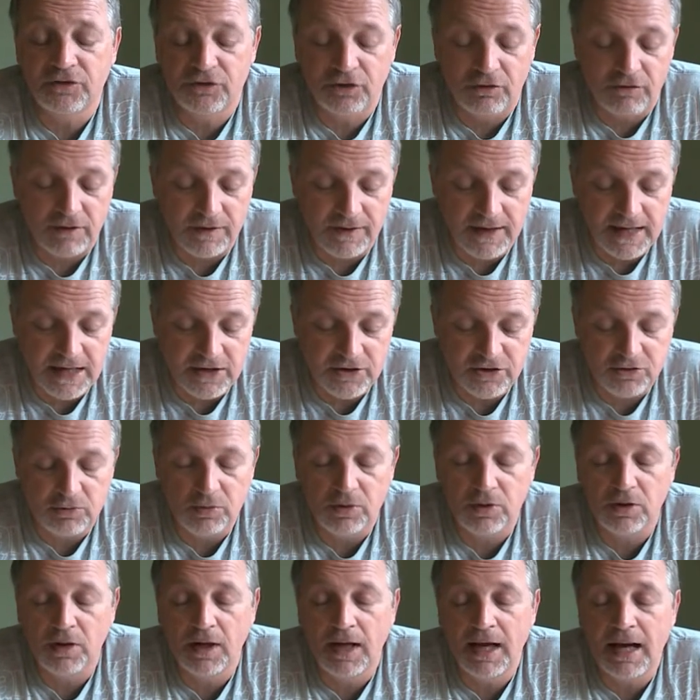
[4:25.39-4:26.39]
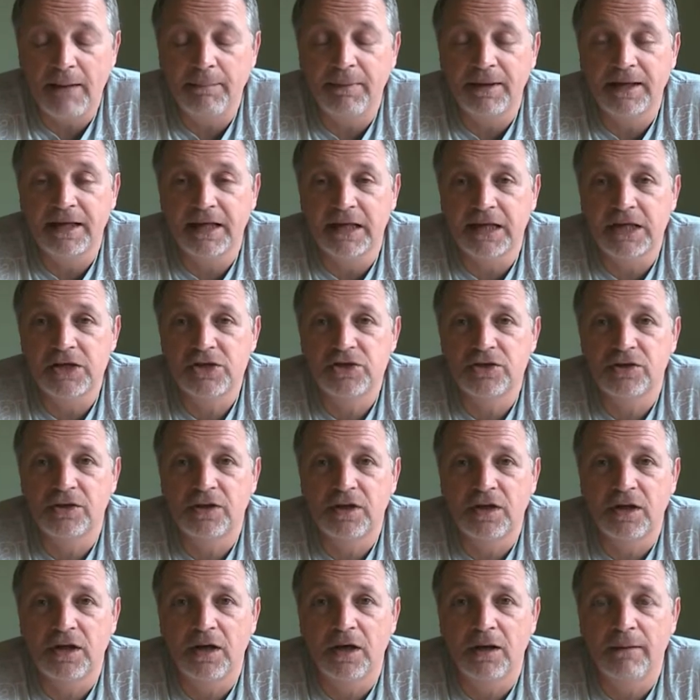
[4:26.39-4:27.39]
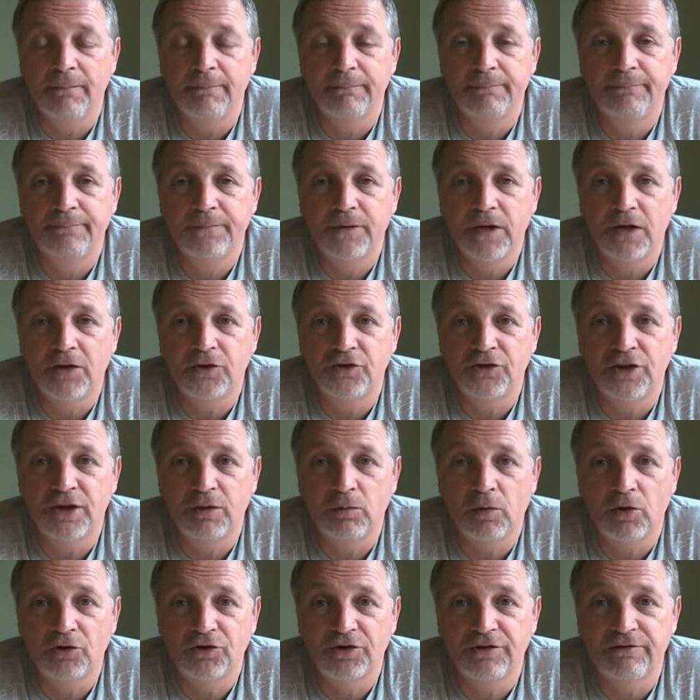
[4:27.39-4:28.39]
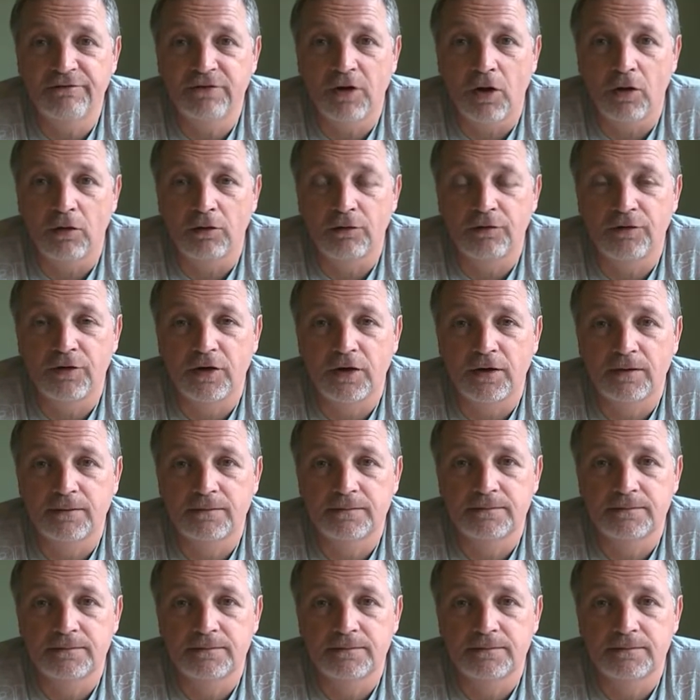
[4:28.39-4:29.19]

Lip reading: Sorry, the actual application, and see what's involved.